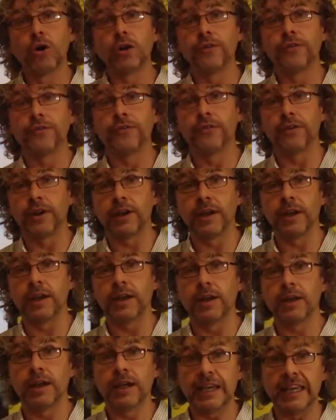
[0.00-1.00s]
that
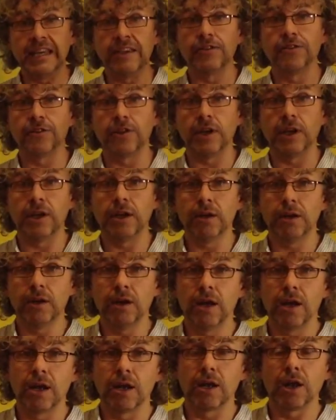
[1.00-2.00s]
all of the
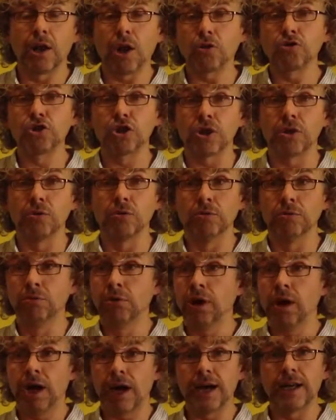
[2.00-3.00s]
easy
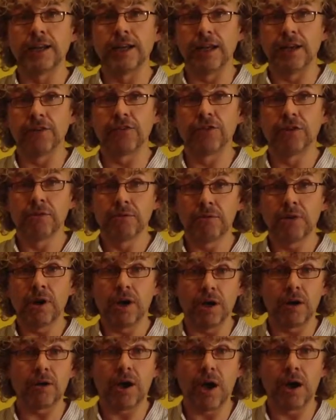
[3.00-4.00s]
and logical
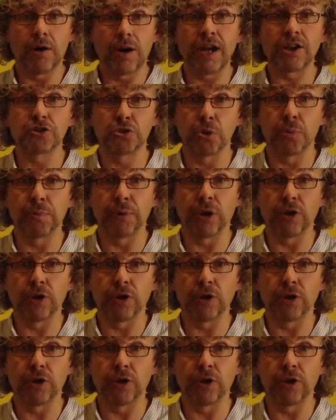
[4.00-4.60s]
ideas